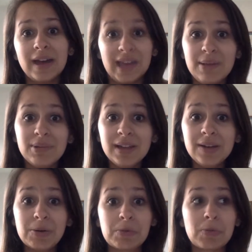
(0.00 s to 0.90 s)

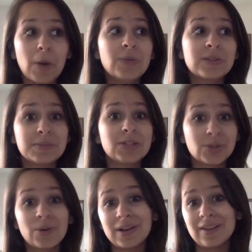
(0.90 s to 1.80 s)
Aibileen wrote the
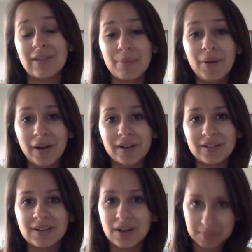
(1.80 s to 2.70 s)
majority of that book.
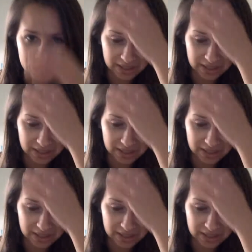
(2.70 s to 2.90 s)
You know what I mean?